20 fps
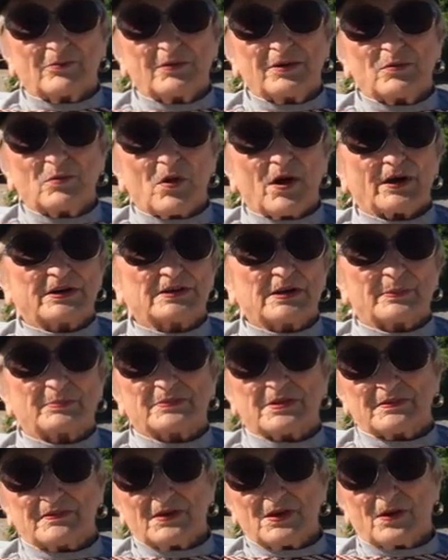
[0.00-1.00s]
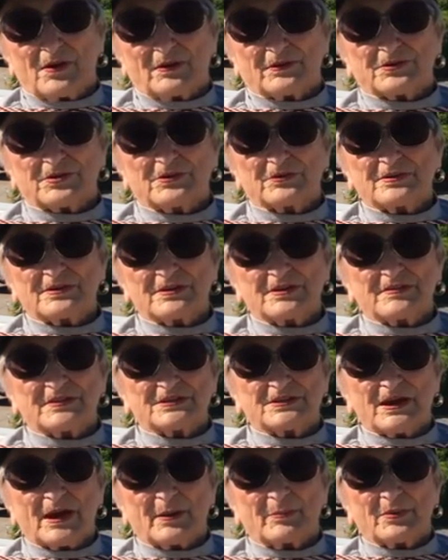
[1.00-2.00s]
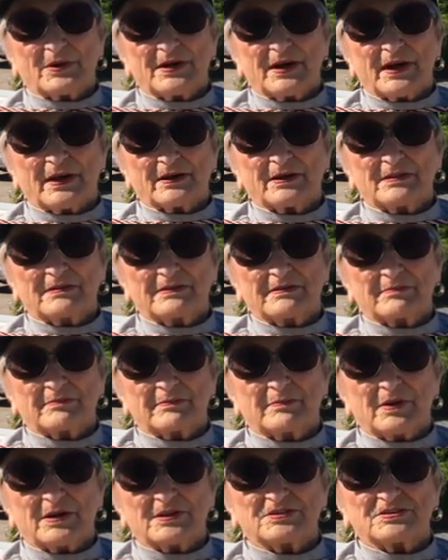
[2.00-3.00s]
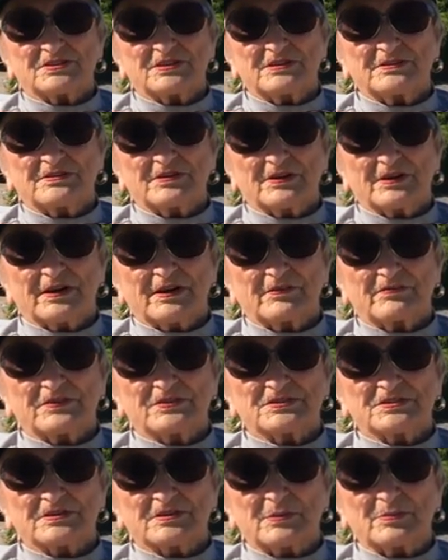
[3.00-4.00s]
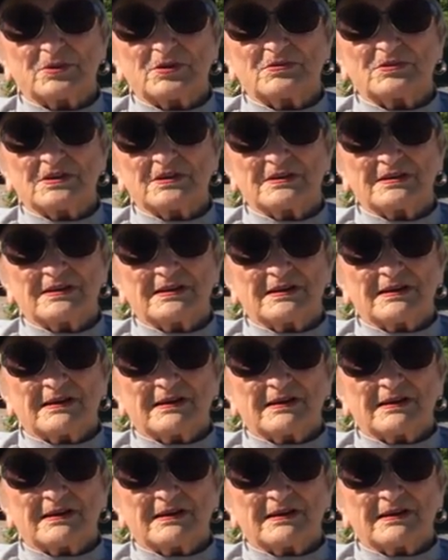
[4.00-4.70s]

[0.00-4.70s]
We walked up to the altar and to the tabernacle, and Monsignor gave us communion.